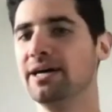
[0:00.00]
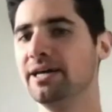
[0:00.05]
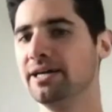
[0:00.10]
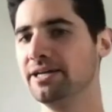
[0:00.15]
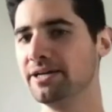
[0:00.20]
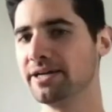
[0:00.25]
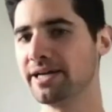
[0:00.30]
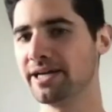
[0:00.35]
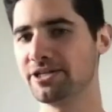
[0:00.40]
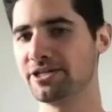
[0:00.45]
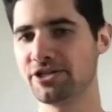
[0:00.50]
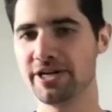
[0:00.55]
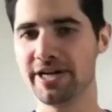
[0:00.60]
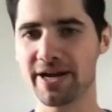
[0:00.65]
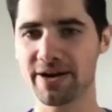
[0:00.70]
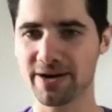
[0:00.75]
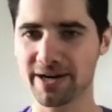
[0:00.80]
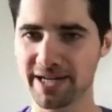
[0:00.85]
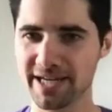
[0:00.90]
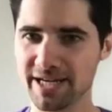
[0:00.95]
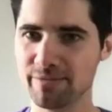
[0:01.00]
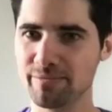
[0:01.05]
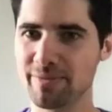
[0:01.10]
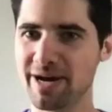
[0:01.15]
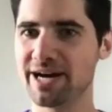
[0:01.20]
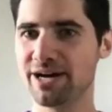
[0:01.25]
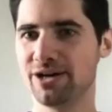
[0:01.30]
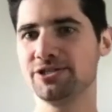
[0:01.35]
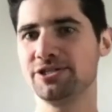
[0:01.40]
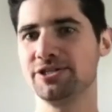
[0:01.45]
You get generic
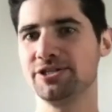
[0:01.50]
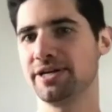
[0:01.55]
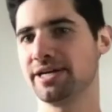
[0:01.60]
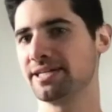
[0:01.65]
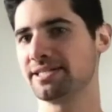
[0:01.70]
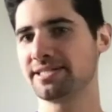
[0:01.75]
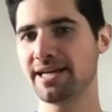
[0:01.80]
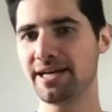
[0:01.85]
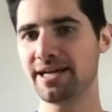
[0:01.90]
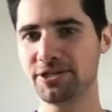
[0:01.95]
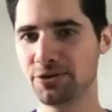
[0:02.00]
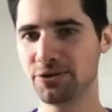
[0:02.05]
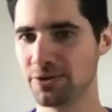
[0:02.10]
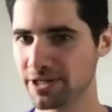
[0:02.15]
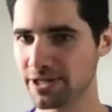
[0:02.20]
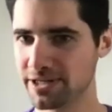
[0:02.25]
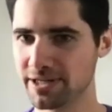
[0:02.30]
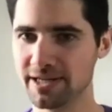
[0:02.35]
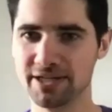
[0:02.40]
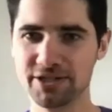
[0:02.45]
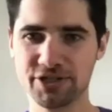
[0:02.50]
emails, you get sent to a